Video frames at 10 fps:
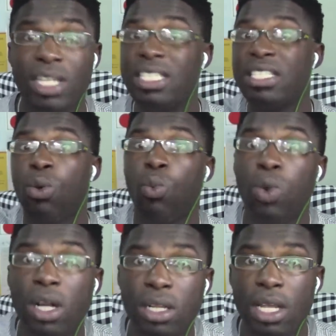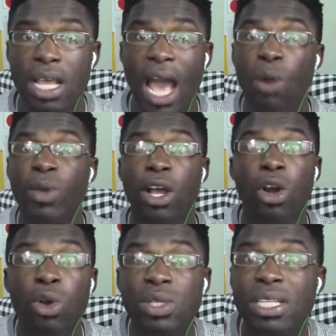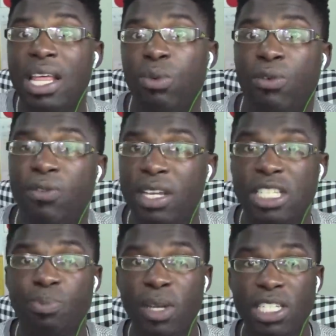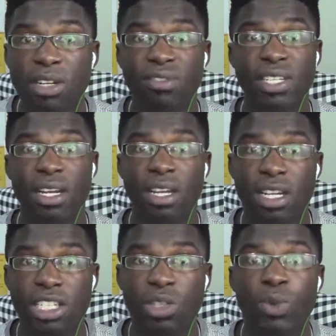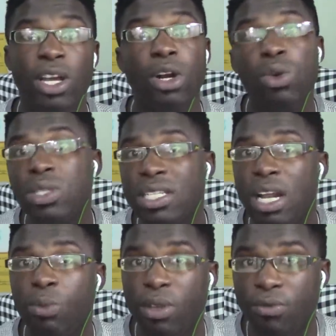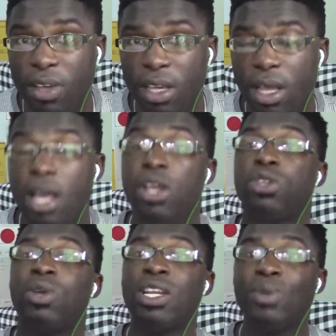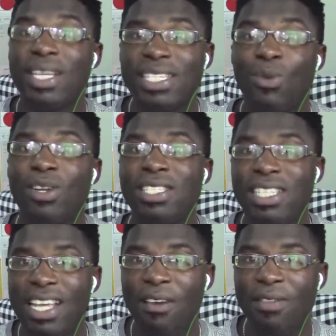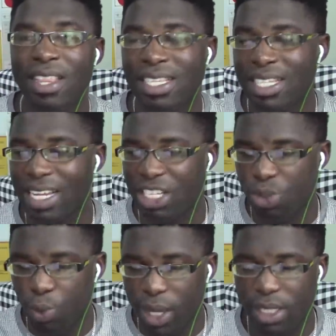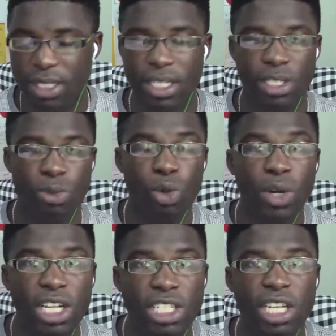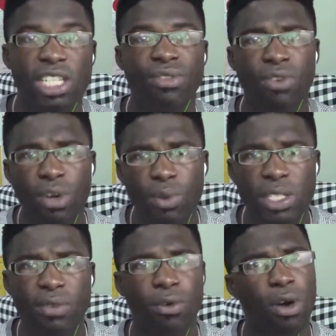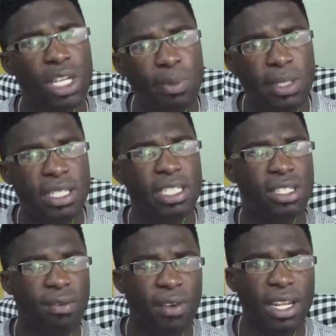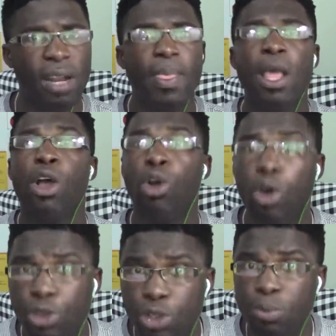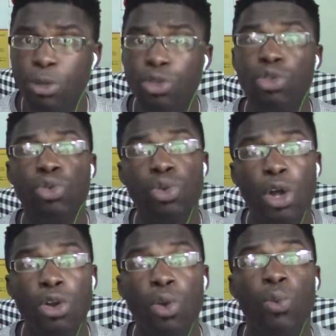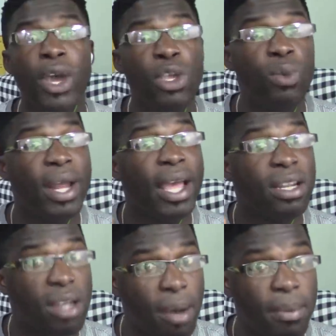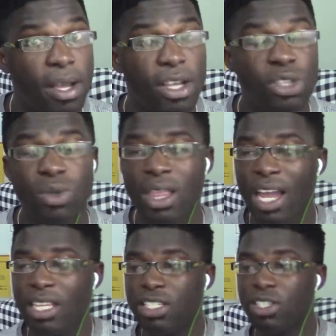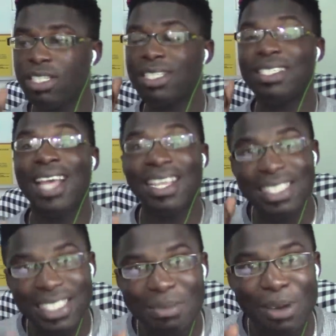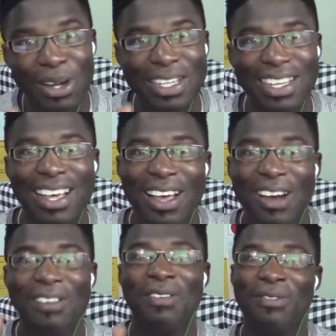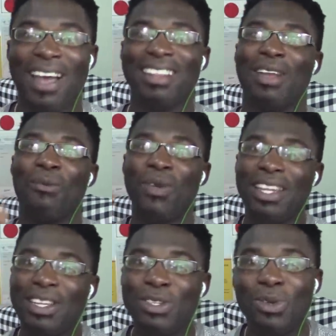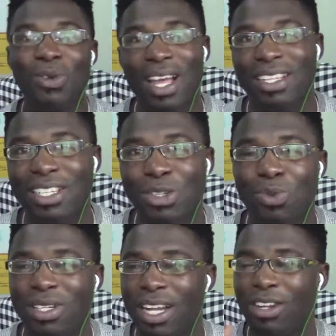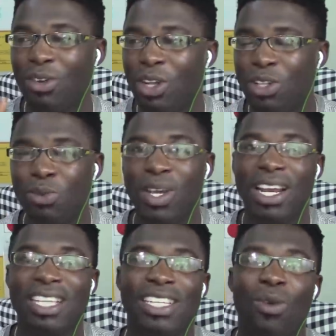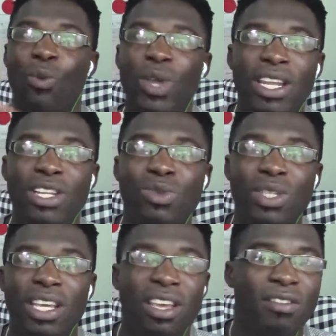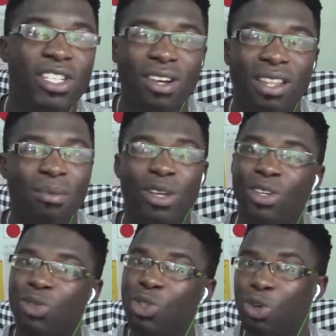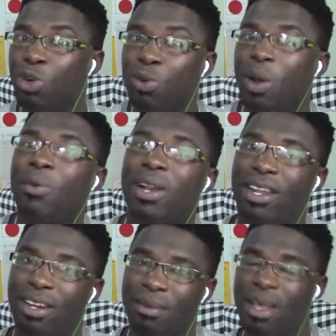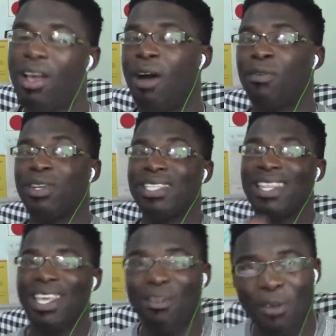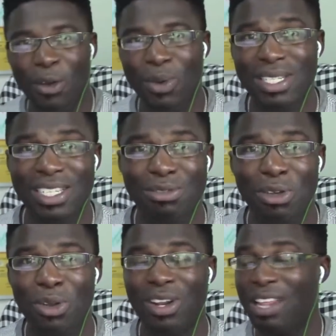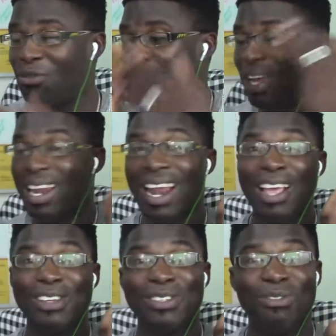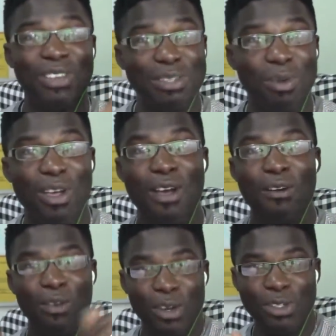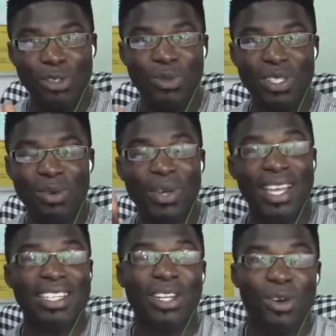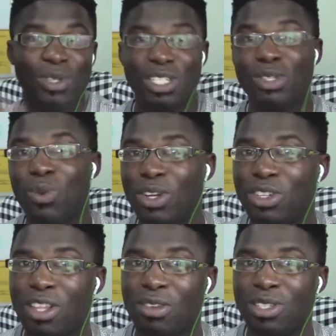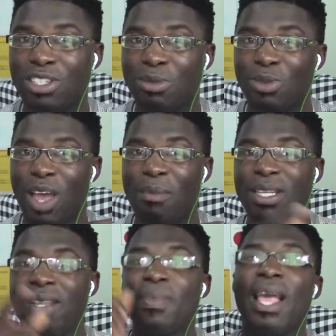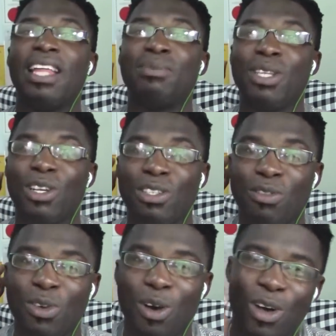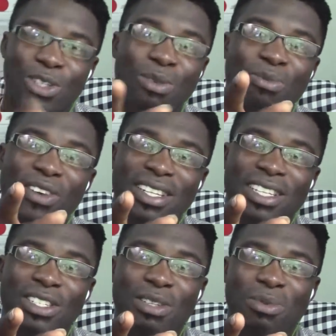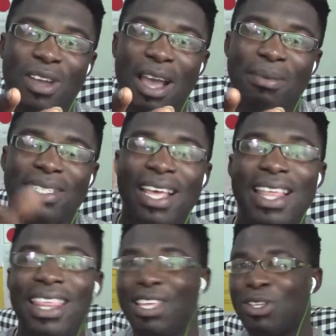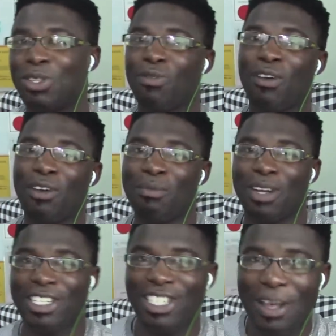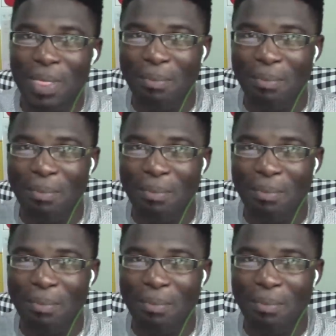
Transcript: This is a world and we are closer than we think, especially with technology, we are closer than we think. So that's why I say when you see they having things like this race, this donation, this fundraising for hospitals and stuff like that, contribute. You do not know where you will end up. So that is just a testimony of the fact that we need to unite in this world and need to realize that we need to take care of each other because we don't know where we'll end up. Of course, thank you for your questions video. Don't forget, like us on Facebook, follow us on Twitter. We're getting closer to 100,000 subscribers, and it's because of you awesome fans and subscribers. Thank you so very much.